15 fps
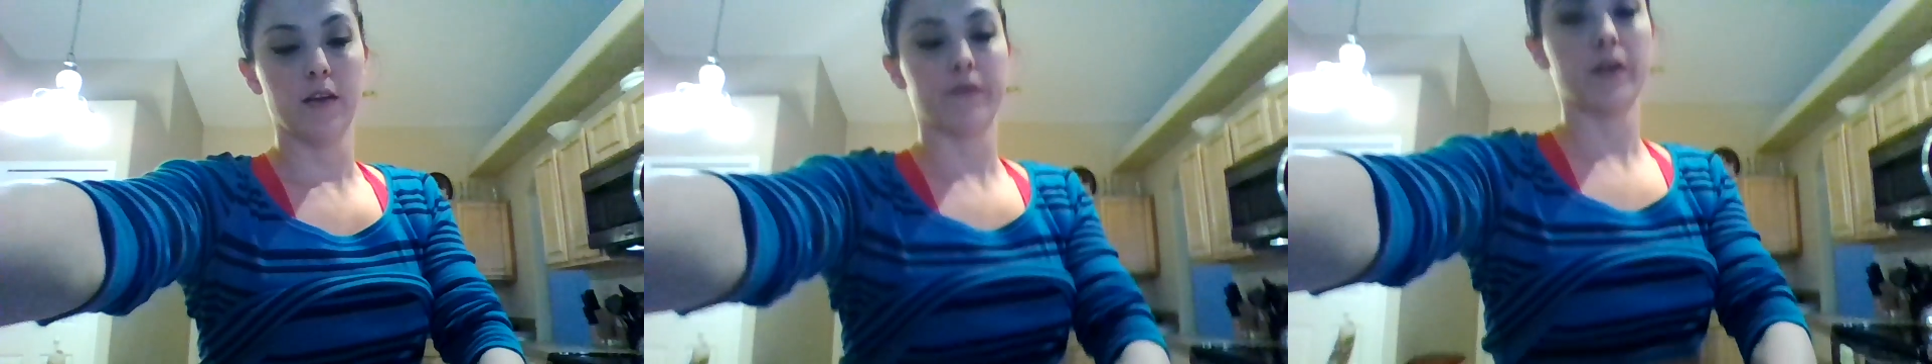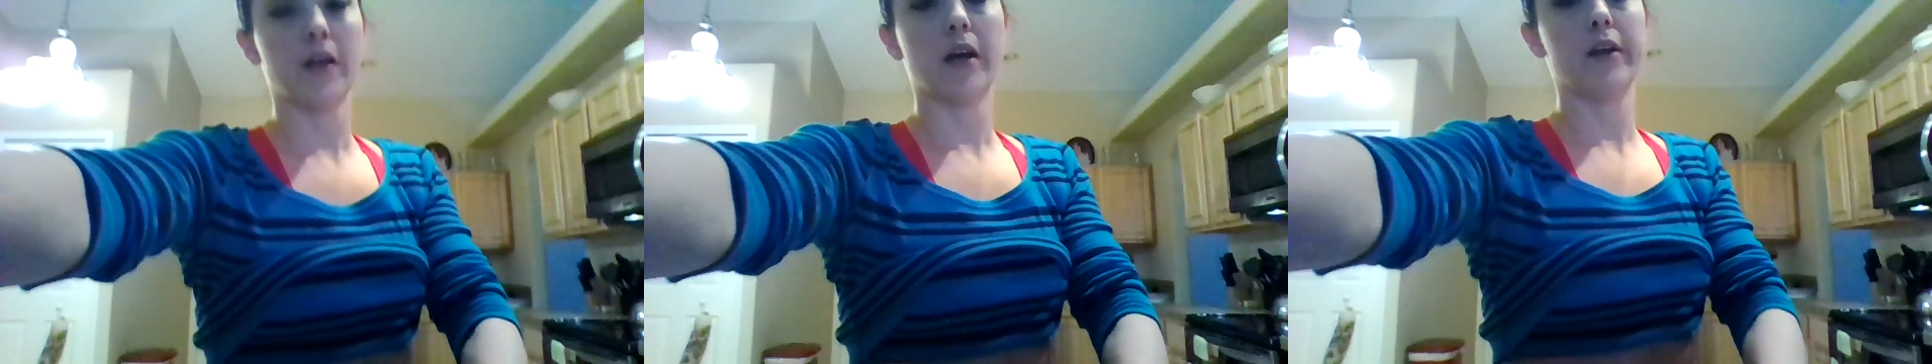
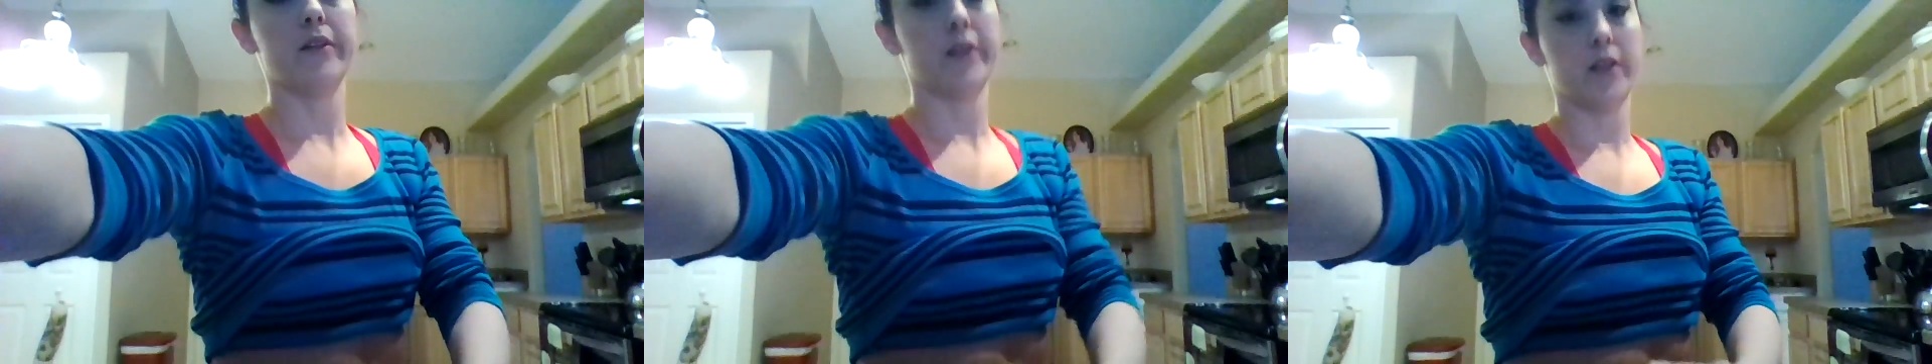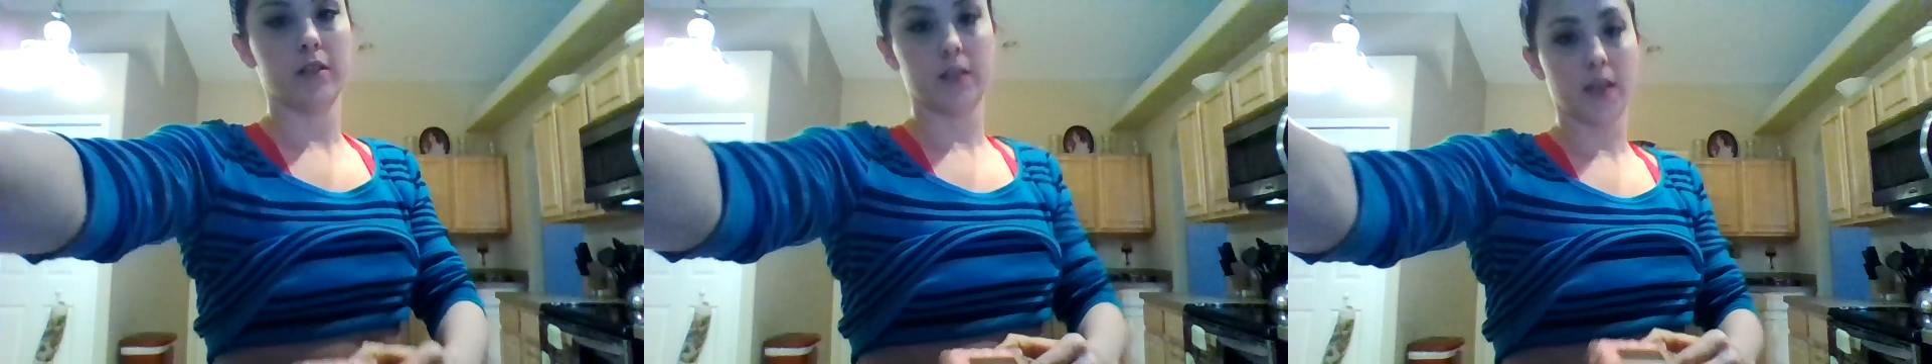If not,
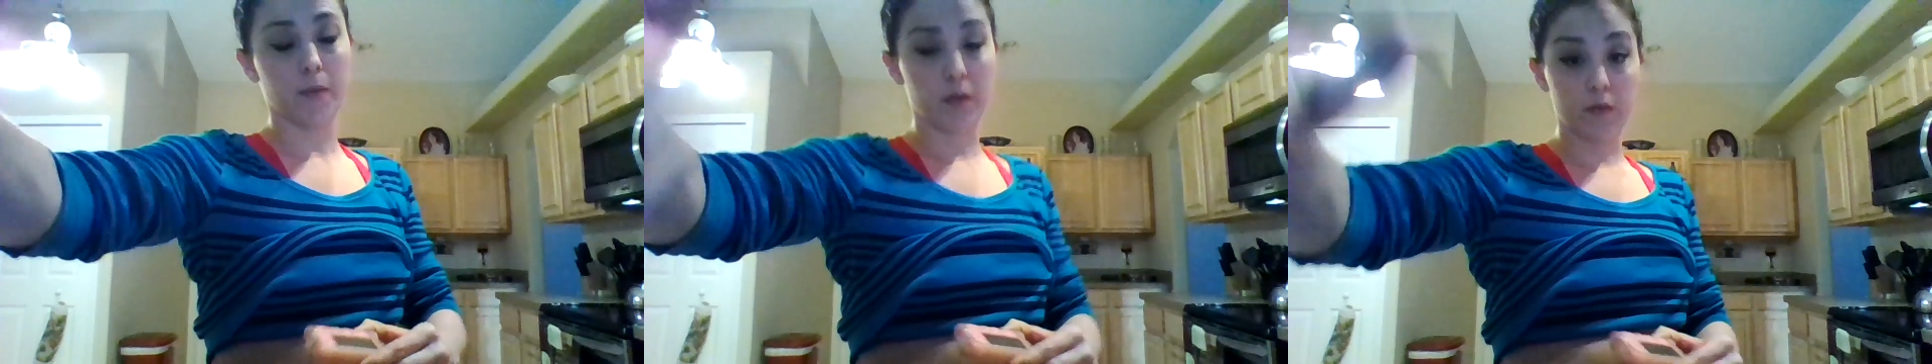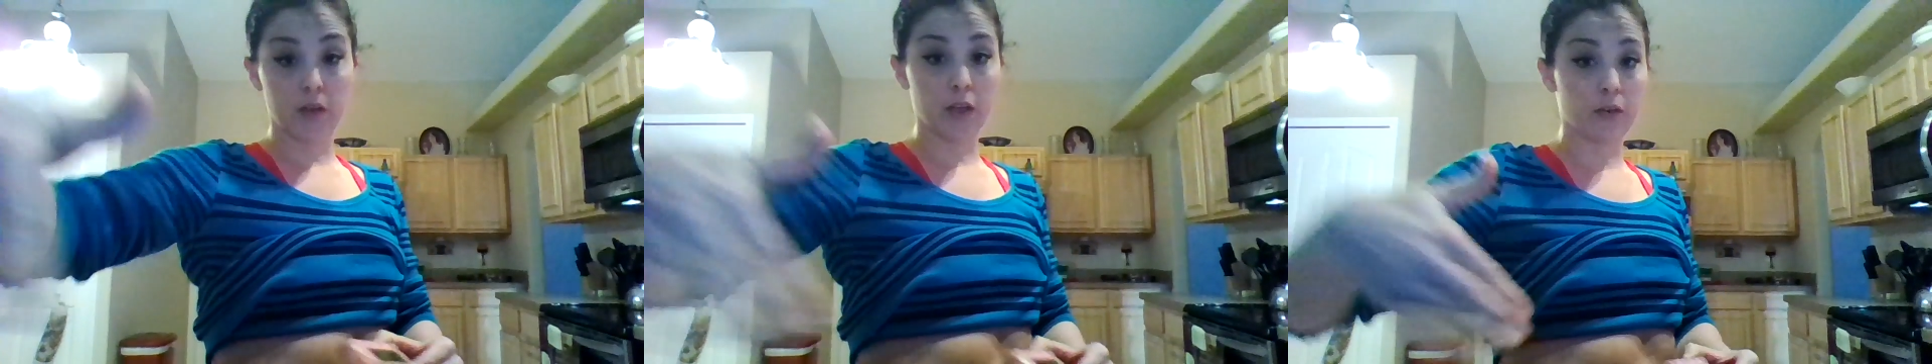then stop
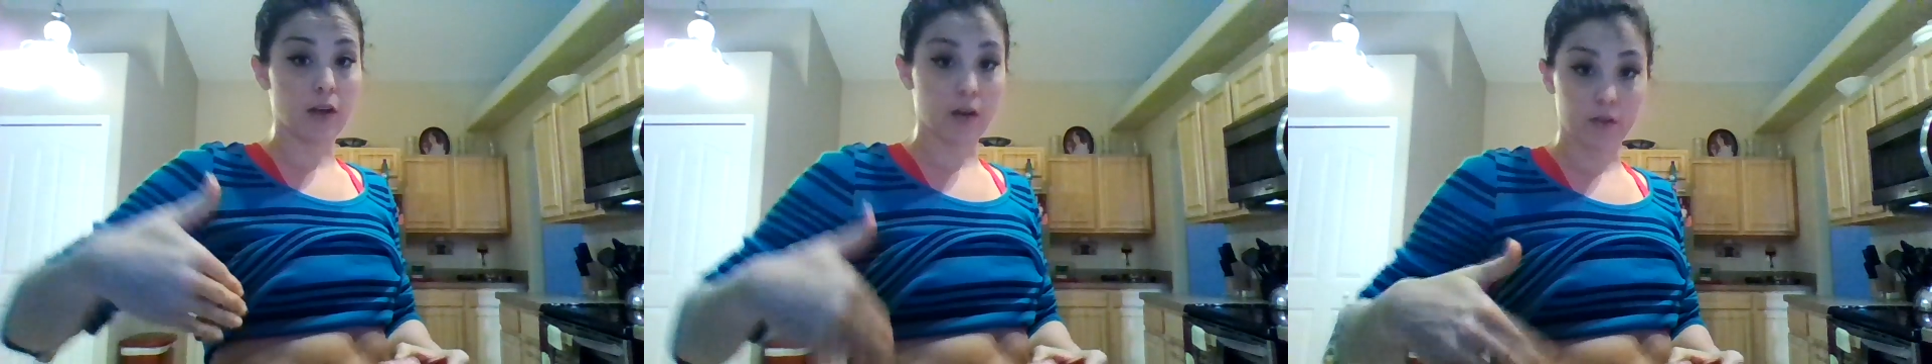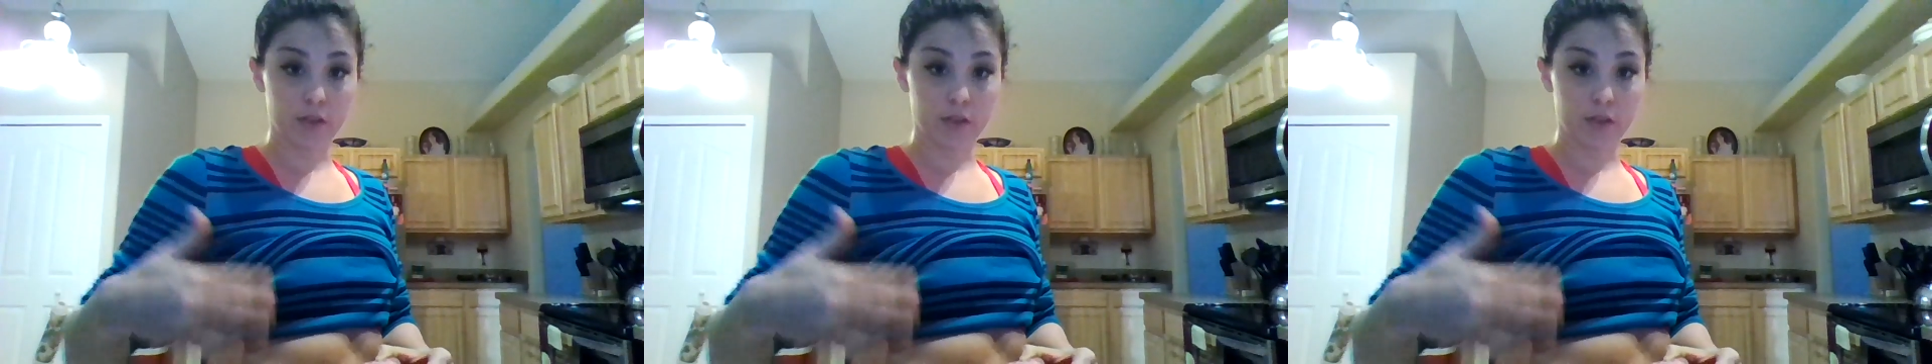the video now